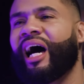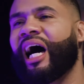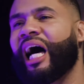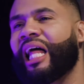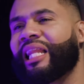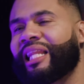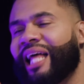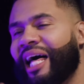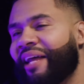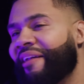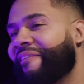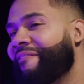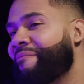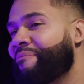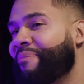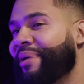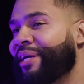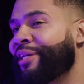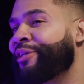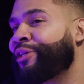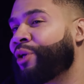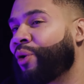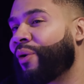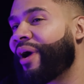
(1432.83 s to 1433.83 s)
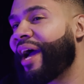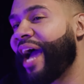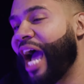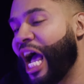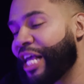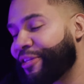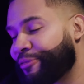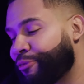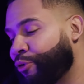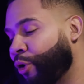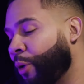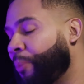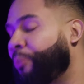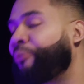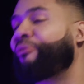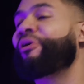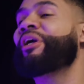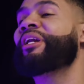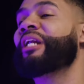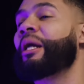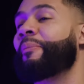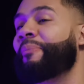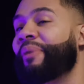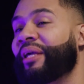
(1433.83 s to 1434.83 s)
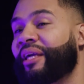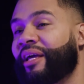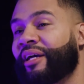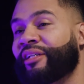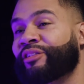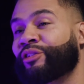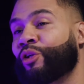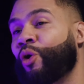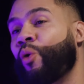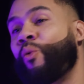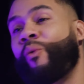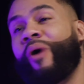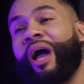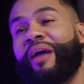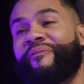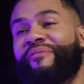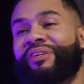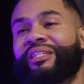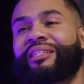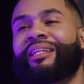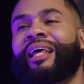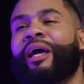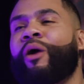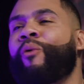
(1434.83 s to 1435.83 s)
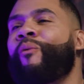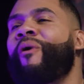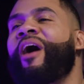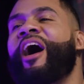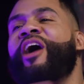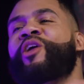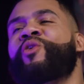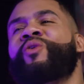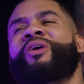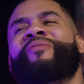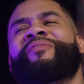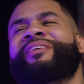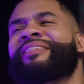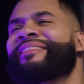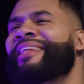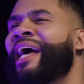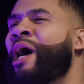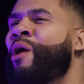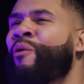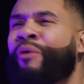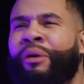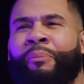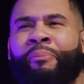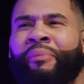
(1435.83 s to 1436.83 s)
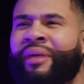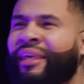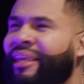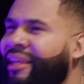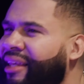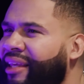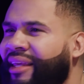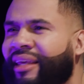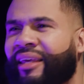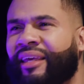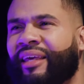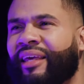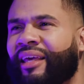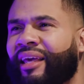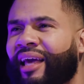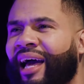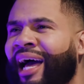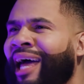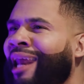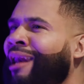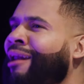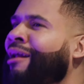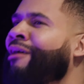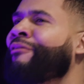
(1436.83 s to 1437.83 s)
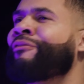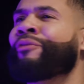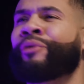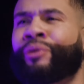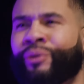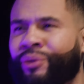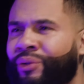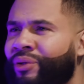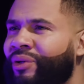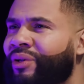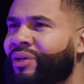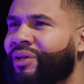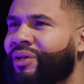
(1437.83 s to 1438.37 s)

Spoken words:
A lot of men don't ask for a prenup because the wife is like, why are you even doubting me? I love you.